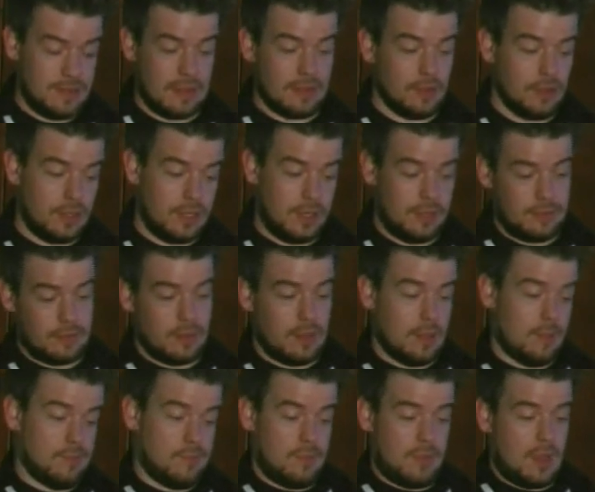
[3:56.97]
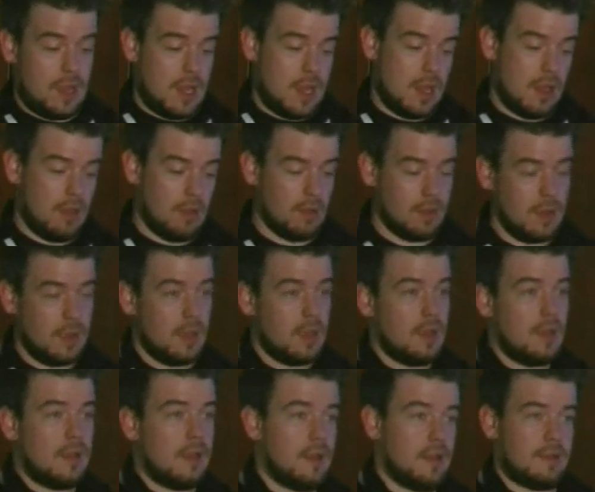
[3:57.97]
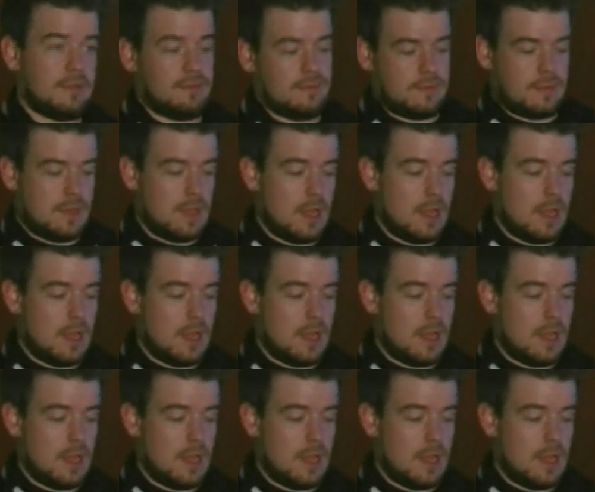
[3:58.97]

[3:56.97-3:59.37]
And they look at it and they're like, wow, that's